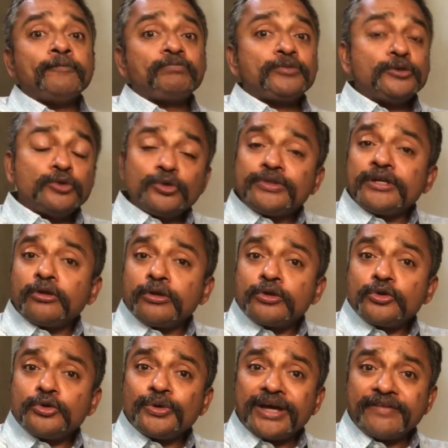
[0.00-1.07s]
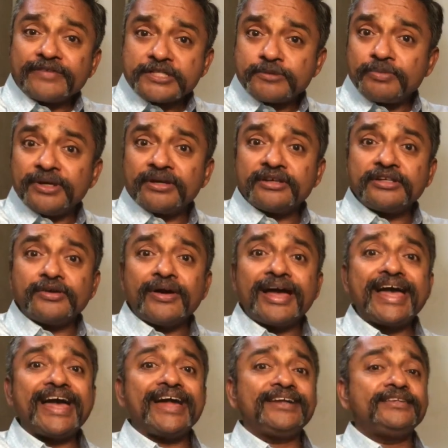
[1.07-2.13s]
You know that although you have a spear in your
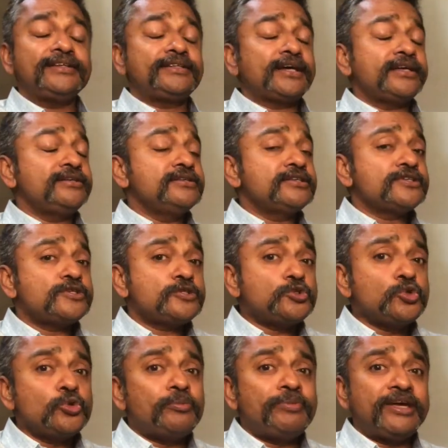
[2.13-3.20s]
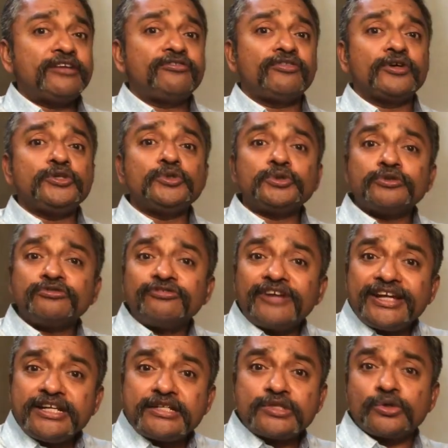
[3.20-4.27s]
hand, the tiger is too big for you to
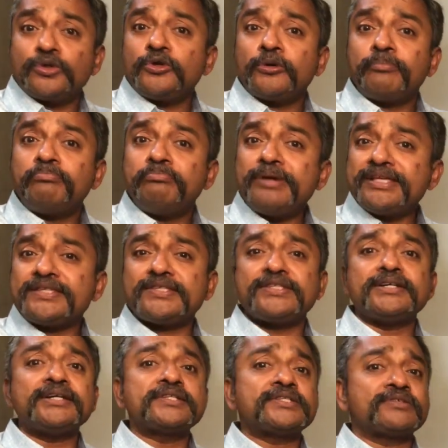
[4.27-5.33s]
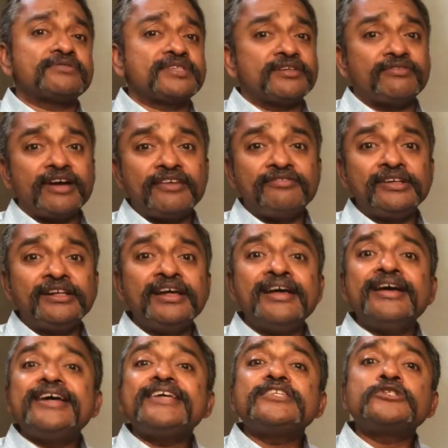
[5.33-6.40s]
fight, so your best chance of survival
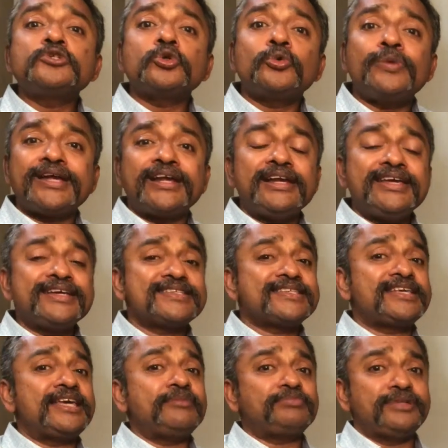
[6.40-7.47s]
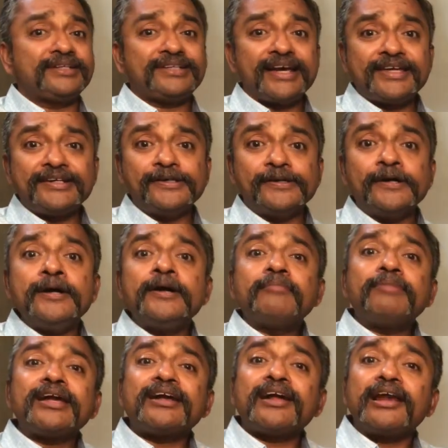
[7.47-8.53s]
is to quickly escape the tiger
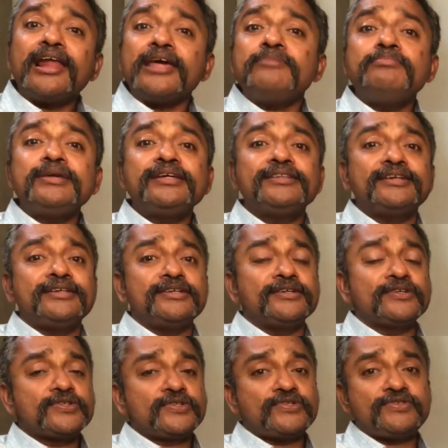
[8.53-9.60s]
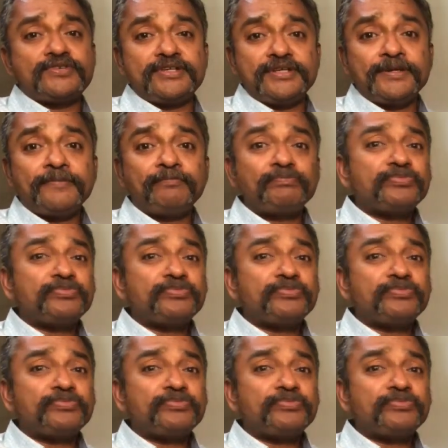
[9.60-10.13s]
by climbing the nearest tree.